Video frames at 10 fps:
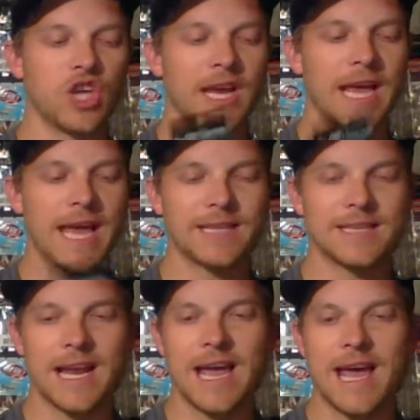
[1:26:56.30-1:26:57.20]
jig heads
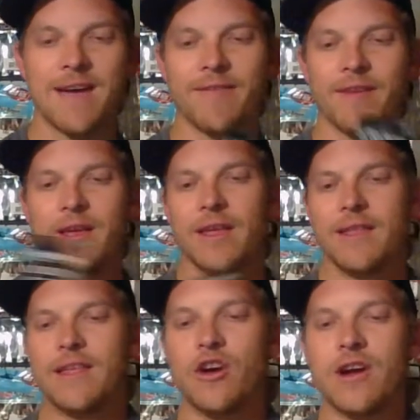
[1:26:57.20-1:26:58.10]
that I have
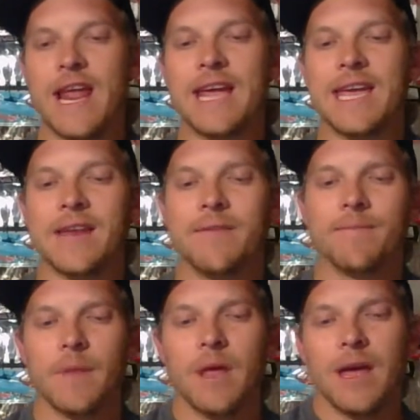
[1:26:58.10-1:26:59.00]
that are naked.
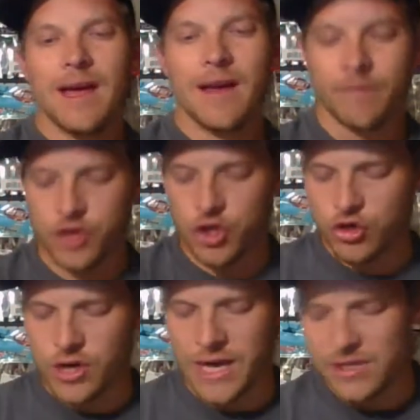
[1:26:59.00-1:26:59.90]

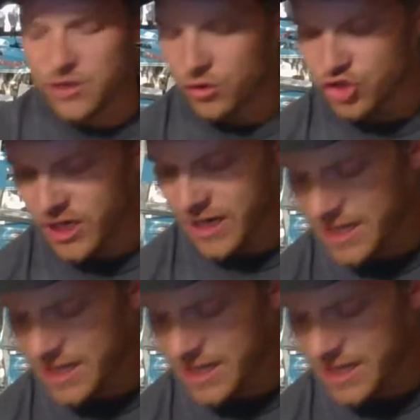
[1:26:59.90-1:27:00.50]
Showed you guys those jig